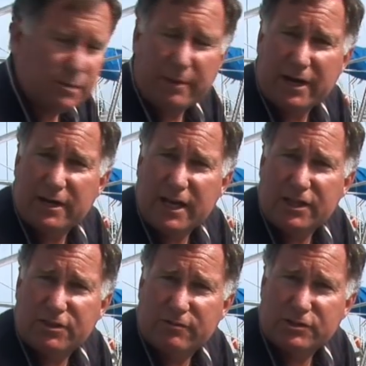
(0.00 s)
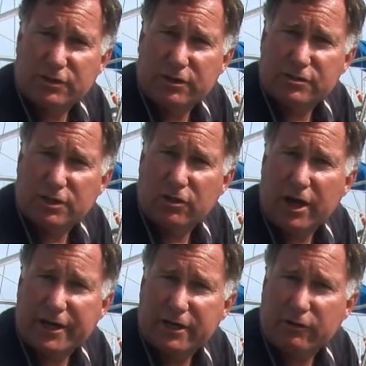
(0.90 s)
about an eighth of a turn to
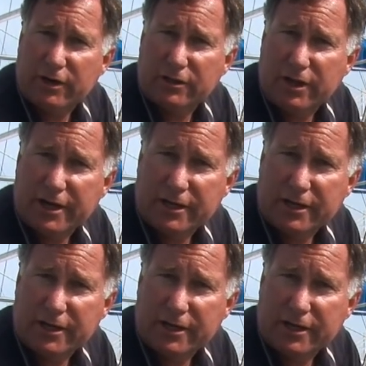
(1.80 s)
lock it or unlock